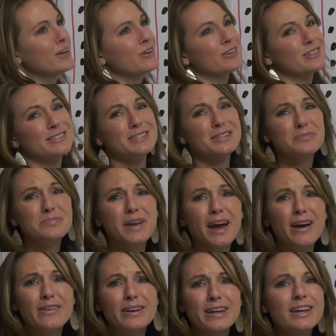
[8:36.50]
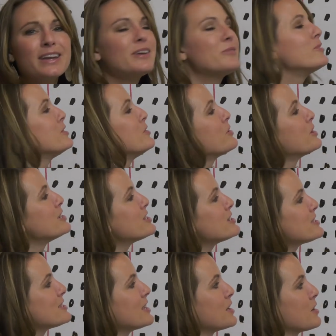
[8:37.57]
or skip counting when you can
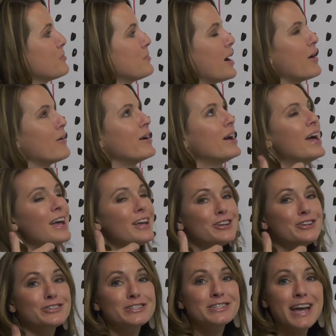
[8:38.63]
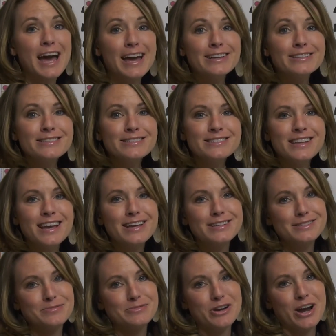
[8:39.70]
just think about your tens and
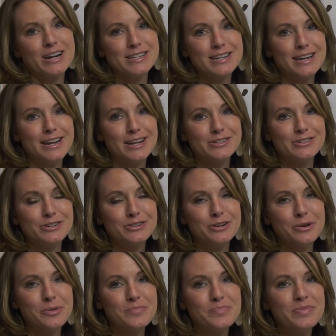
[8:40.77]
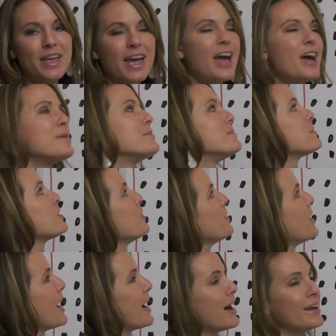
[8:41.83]
subtracting an extra group. Go
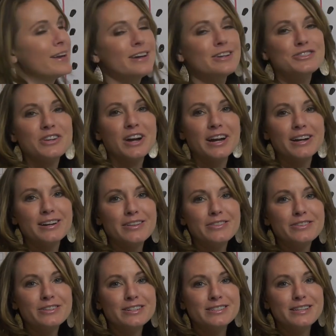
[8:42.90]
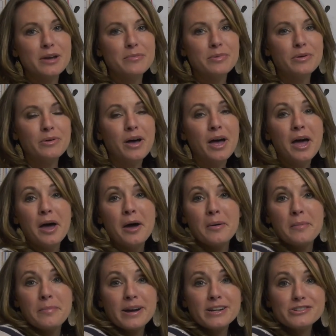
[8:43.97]
ahead and try another example
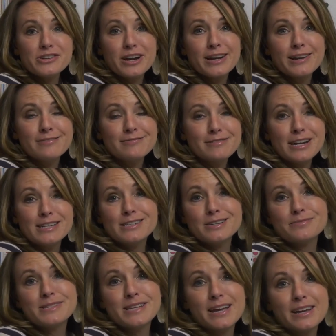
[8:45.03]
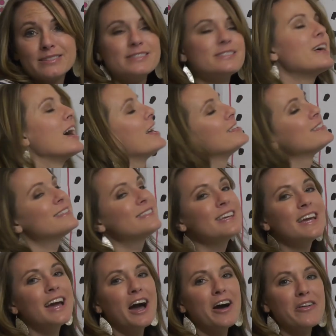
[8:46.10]
by trying 9 times 6 and see
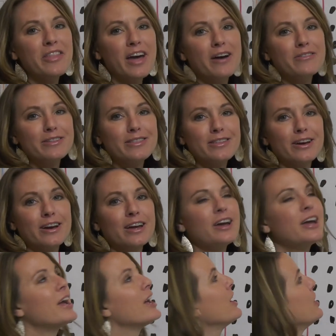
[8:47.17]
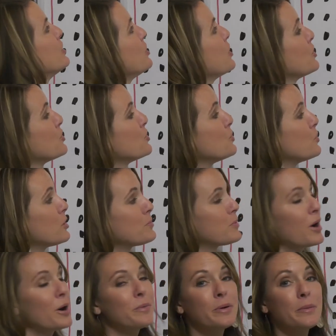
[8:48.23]
how that would look in your
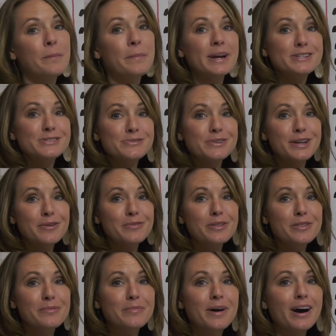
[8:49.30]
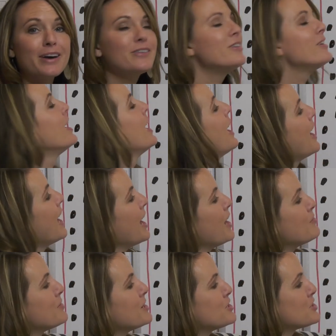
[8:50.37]
problem by doing it with a model
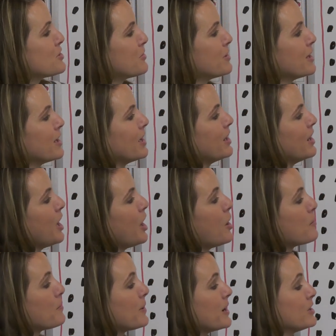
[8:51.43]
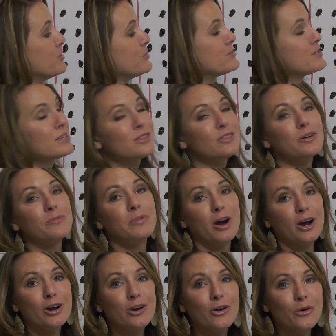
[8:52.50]
and by showing it by using the
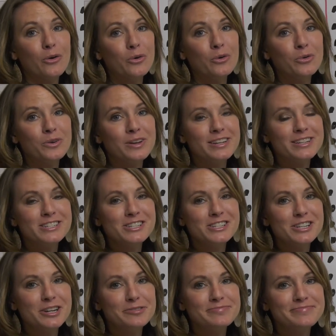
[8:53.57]
part-whole relationship.